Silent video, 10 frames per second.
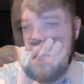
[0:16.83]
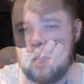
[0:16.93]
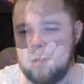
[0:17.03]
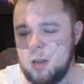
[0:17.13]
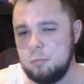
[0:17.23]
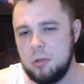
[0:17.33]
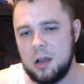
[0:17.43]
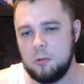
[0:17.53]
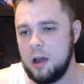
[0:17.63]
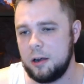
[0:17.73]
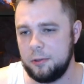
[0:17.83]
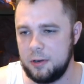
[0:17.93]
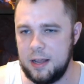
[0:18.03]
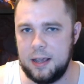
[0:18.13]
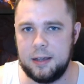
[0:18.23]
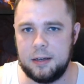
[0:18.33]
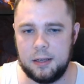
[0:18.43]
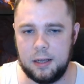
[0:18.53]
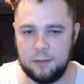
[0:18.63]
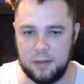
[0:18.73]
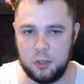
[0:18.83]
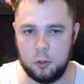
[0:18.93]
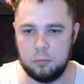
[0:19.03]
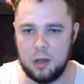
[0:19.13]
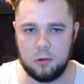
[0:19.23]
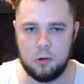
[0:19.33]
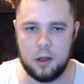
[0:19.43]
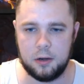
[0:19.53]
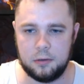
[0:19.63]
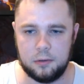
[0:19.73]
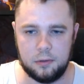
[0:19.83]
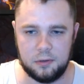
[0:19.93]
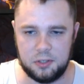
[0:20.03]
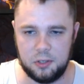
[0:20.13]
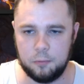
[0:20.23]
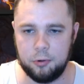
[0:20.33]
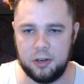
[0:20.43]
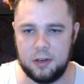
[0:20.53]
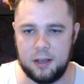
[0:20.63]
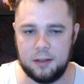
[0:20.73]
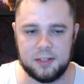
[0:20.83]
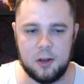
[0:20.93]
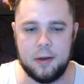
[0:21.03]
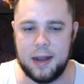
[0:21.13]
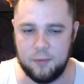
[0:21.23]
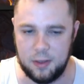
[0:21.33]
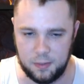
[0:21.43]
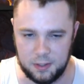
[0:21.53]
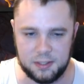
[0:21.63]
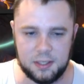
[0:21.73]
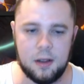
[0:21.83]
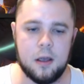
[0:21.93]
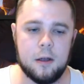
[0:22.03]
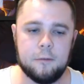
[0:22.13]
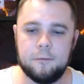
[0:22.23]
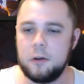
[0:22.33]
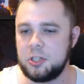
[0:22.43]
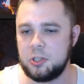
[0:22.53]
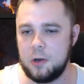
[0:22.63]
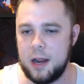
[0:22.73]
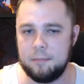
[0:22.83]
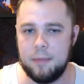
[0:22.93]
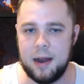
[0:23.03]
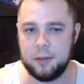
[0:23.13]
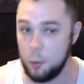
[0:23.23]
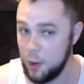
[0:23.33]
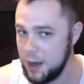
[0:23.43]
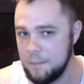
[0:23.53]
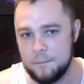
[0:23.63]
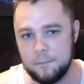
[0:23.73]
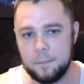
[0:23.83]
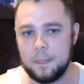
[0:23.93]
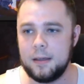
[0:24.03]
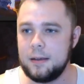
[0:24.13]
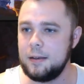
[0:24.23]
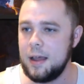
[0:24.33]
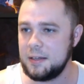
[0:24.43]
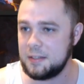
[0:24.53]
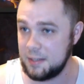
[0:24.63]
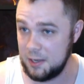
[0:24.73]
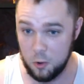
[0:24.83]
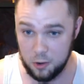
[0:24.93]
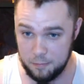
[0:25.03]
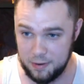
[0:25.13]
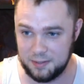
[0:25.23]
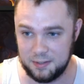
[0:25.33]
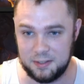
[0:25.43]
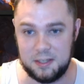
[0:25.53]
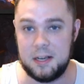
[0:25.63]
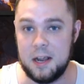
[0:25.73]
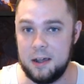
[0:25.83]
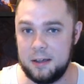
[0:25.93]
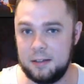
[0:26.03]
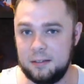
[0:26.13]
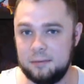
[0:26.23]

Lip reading: If they don't block Rada, they're dead. If they do block Rada, they're still pretty dead. Let's go and activate this. First strike, by the way. Nice Kiora, best of Sea God.